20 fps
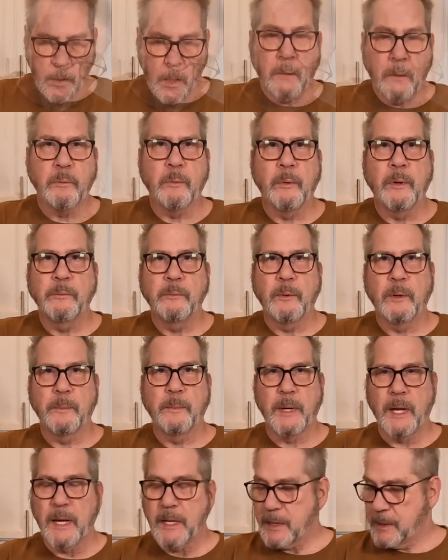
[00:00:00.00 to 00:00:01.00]
Hi everyone, we're
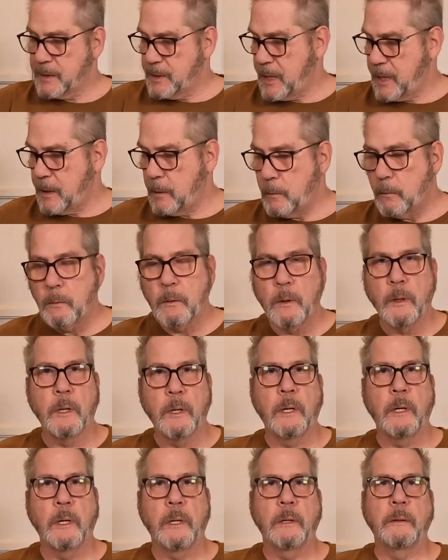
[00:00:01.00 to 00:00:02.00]
back
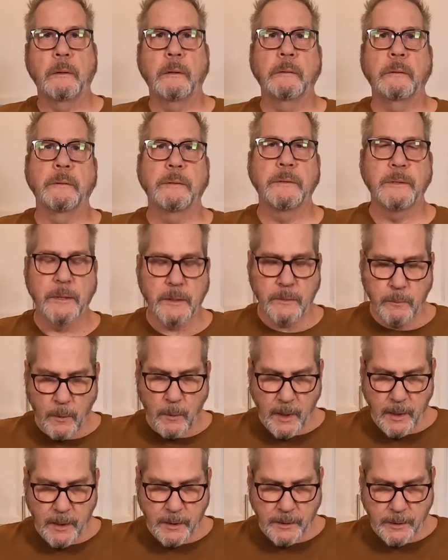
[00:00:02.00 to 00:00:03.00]
now. Just
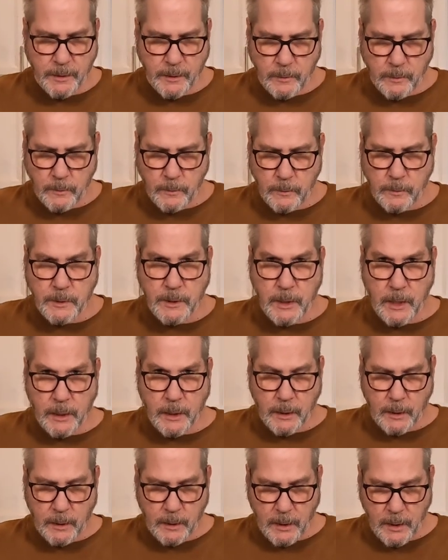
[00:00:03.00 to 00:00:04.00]
wanted to check
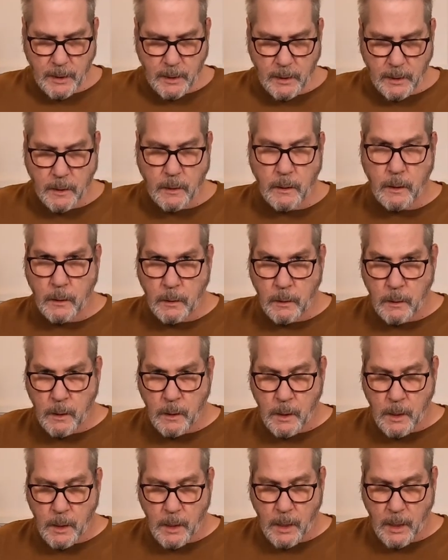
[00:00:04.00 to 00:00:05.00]
in
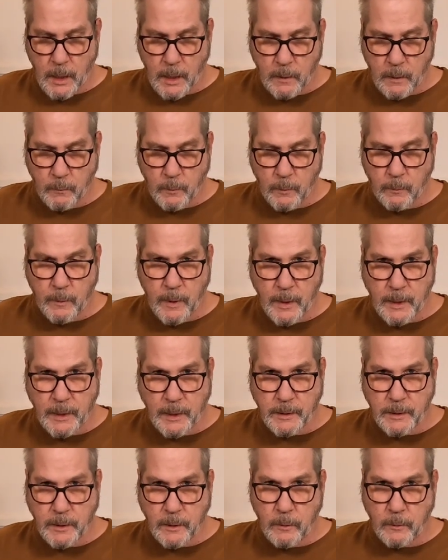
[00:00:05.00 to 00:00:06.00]
and we're
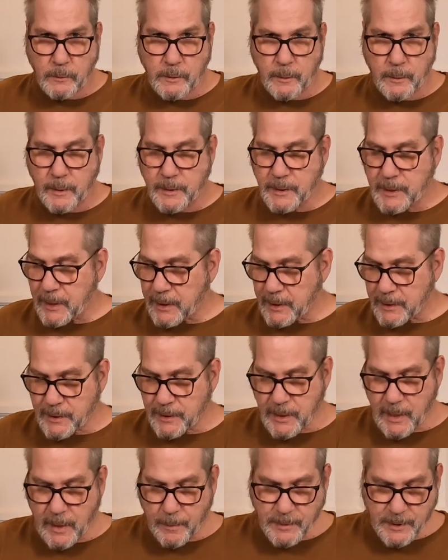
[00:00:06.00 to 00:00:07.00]
ready to go to our second
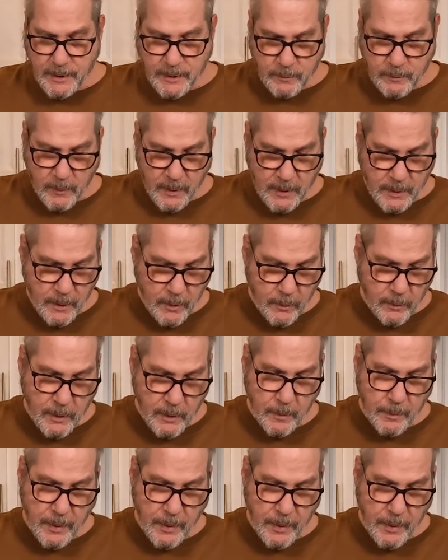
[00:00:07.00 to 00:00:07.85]
step. Just one note